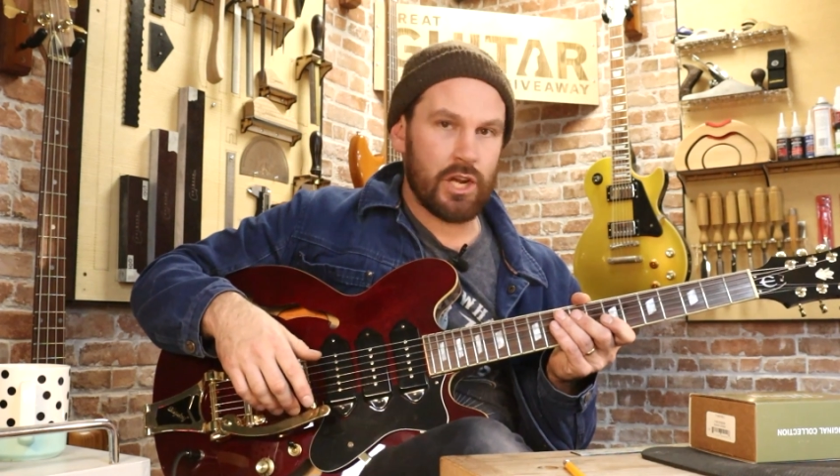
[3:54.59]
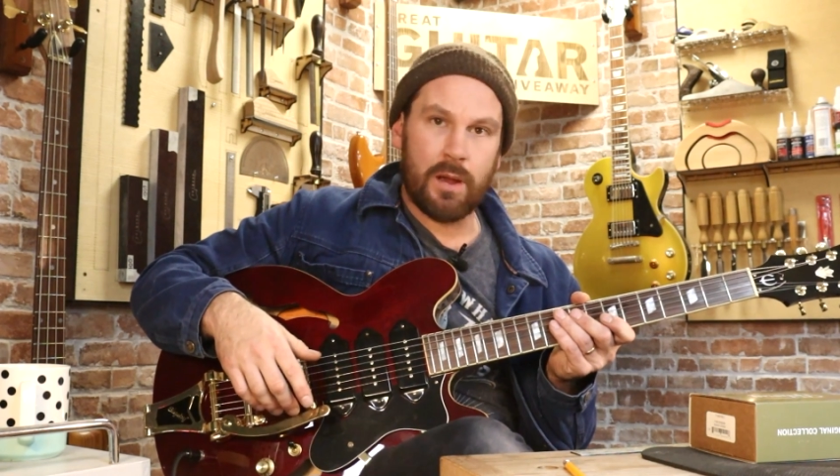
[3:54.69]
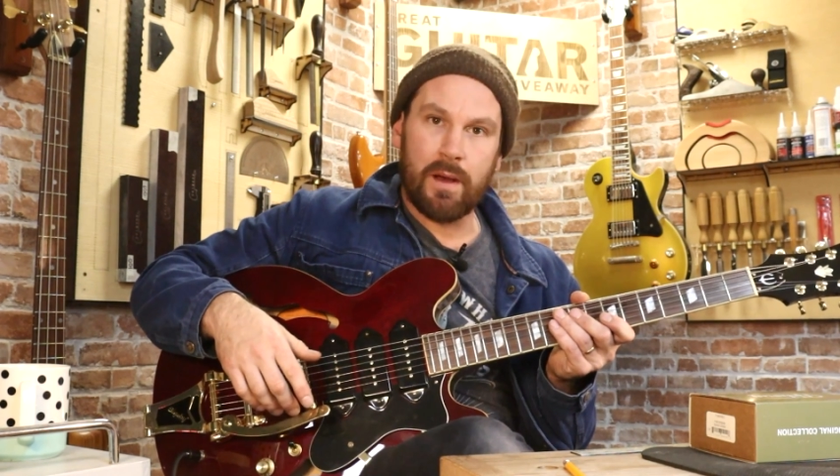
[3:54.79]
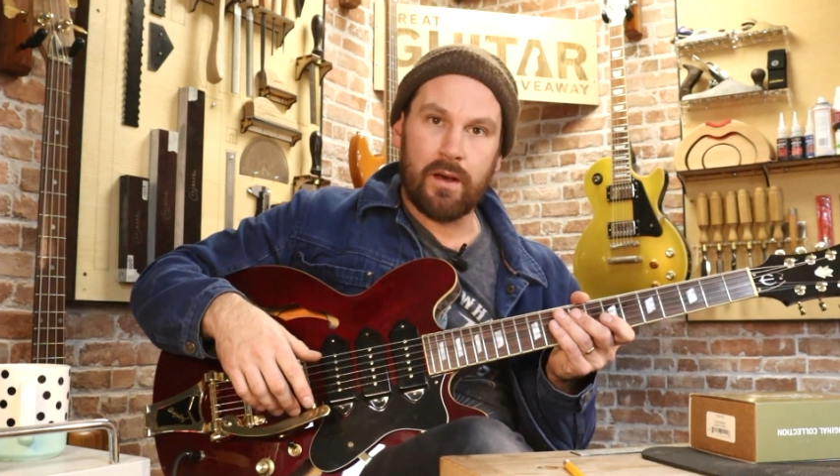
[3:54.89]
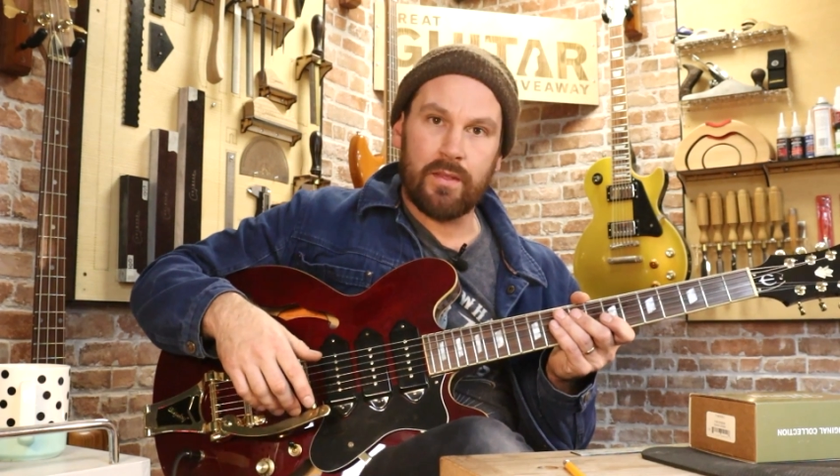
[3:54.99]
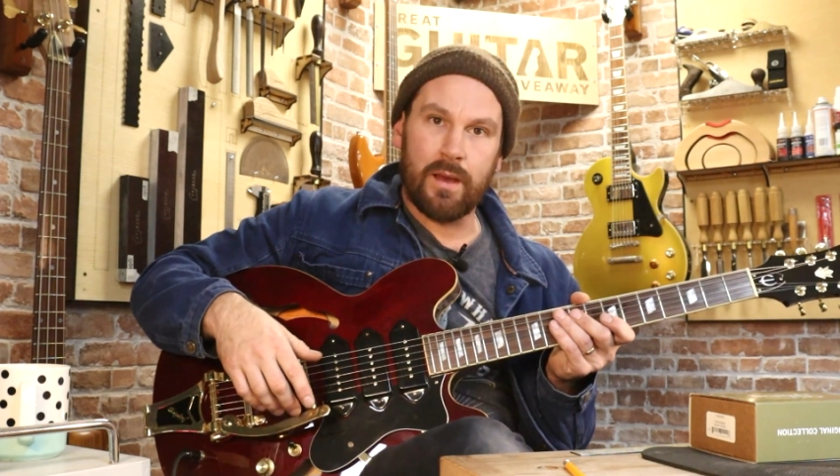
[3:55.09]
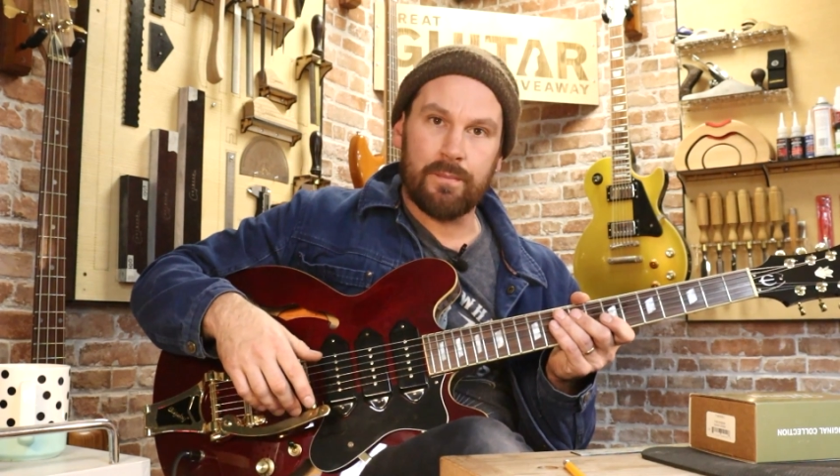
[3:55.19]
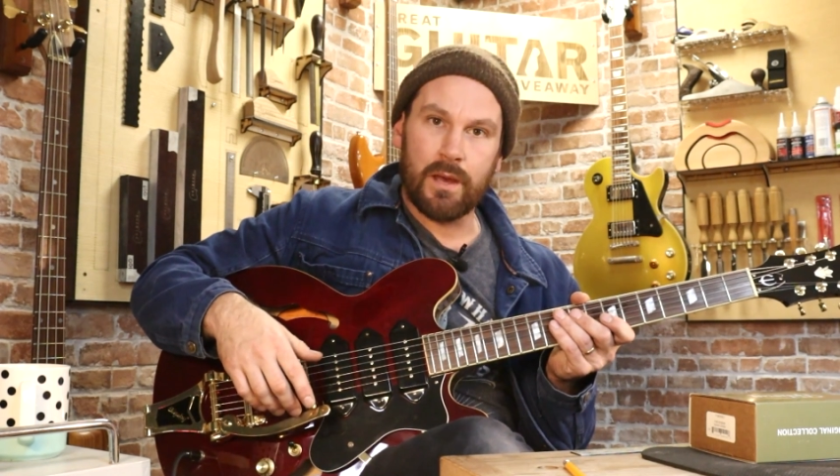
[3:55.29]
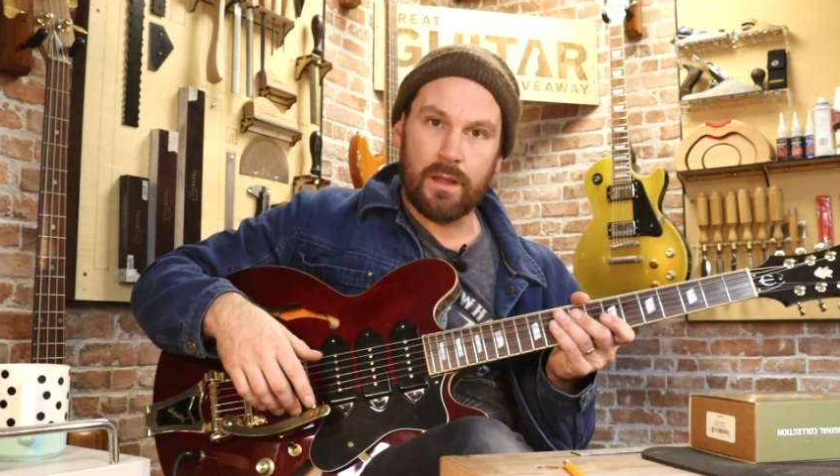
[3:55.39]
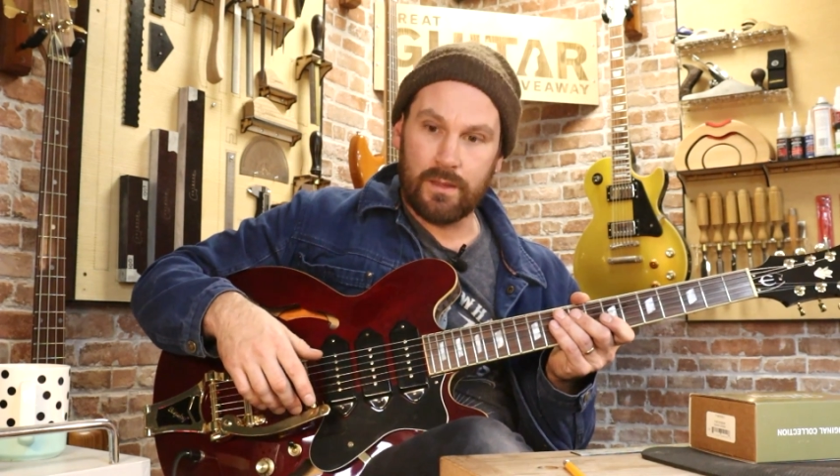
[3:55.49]
chat about
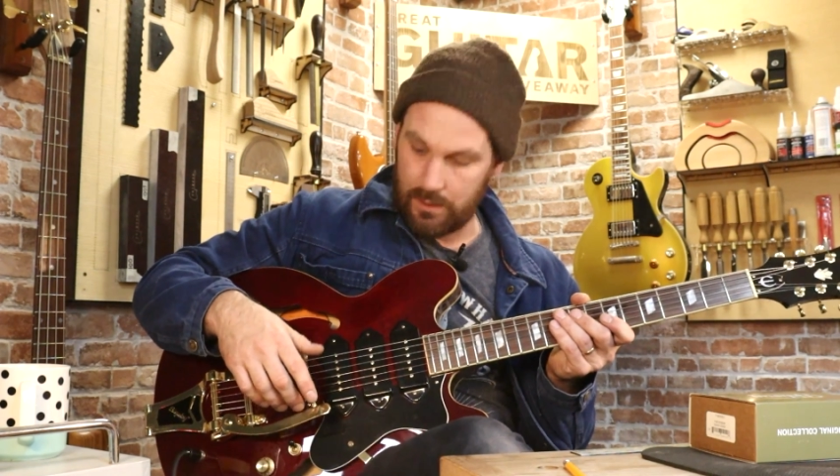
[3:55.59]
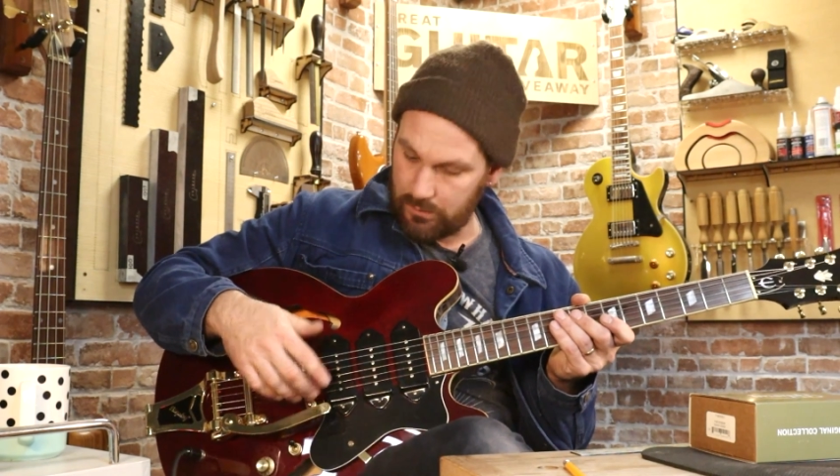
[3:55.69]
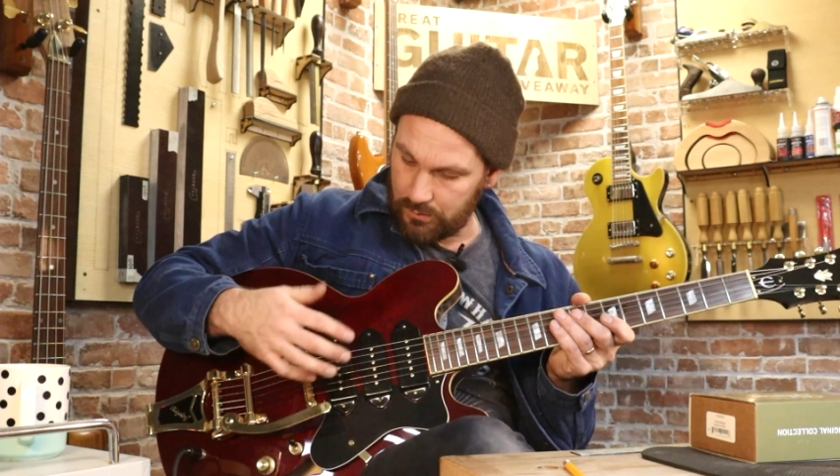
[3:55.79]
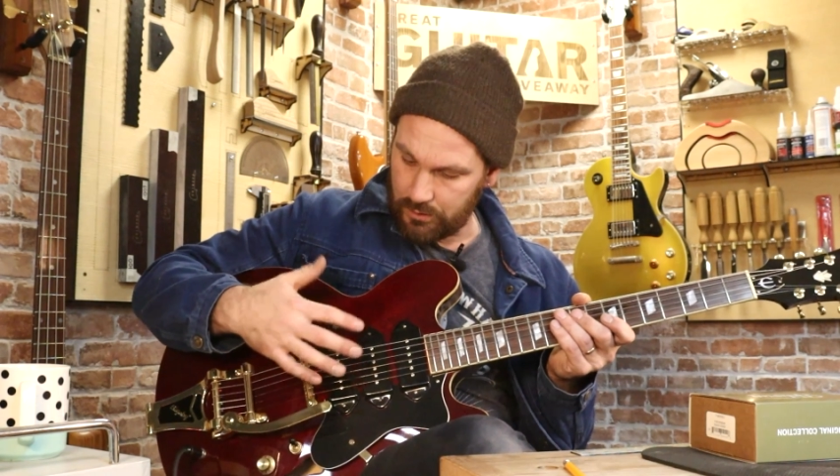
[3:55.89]
them, and then